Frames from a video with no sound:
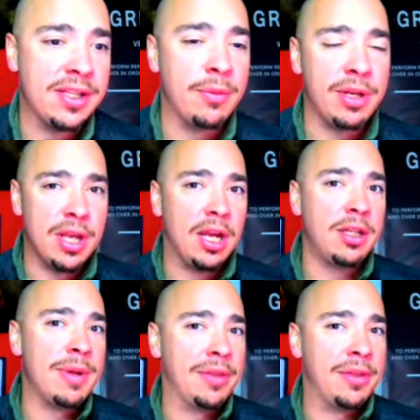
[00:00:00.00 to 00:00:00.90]
And we talked
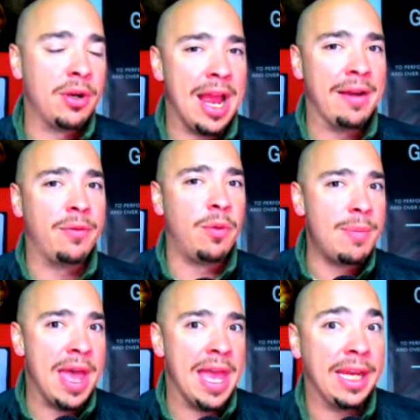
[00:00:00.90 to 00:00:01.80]
about the graph way
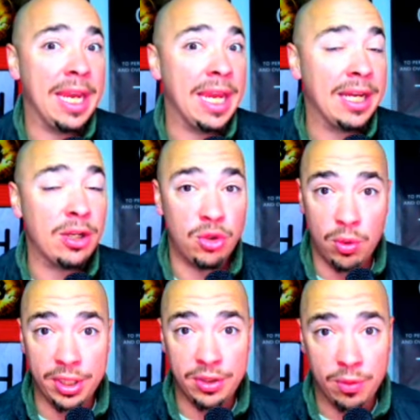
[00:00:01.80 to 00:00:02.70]
back in
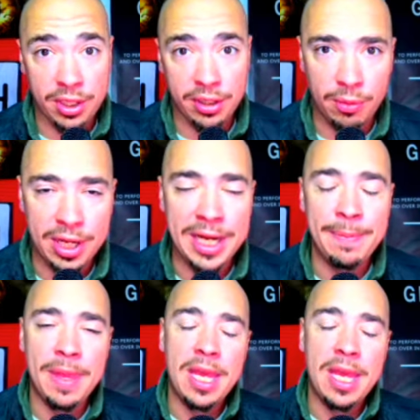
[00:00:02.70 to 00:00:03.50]
2023,